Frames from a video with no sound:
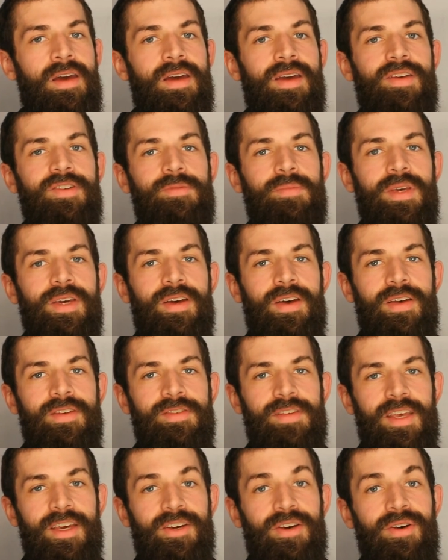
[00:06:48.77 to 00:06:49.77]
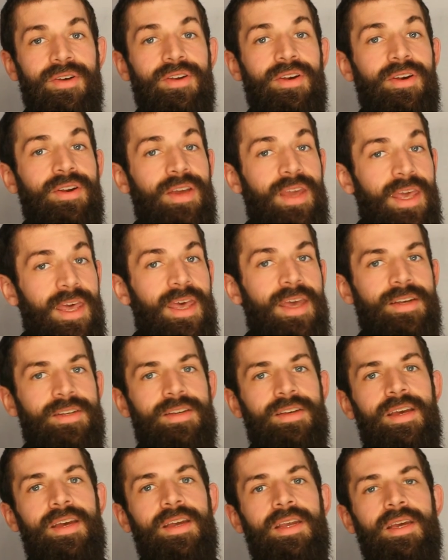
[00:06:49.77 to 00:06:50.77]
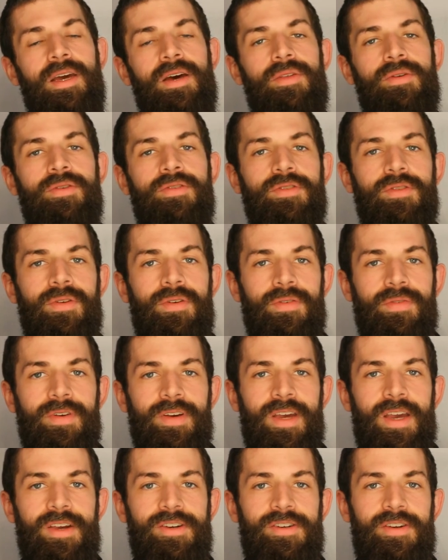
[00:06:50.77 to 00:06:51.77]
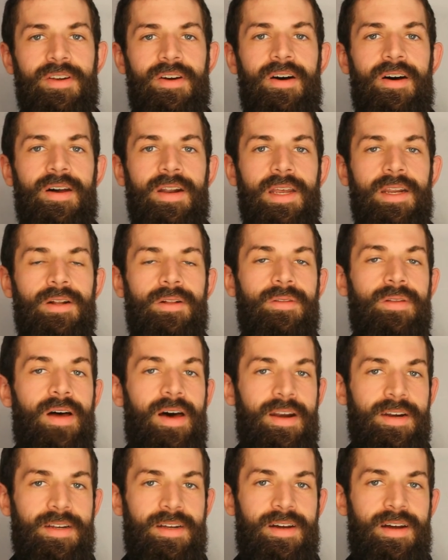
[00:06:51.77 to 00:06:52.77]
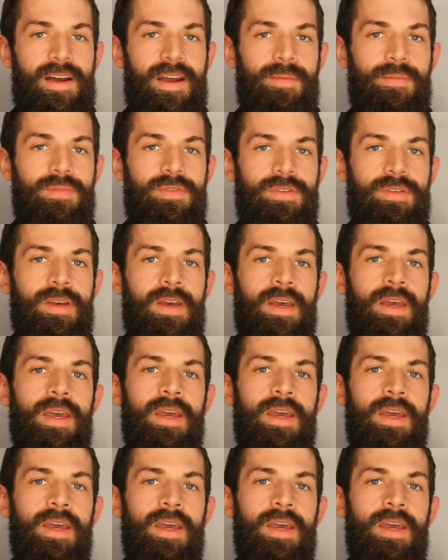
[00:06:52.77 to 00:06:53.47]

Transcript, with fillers: is because they couldn't get any other certification on it a lot of times.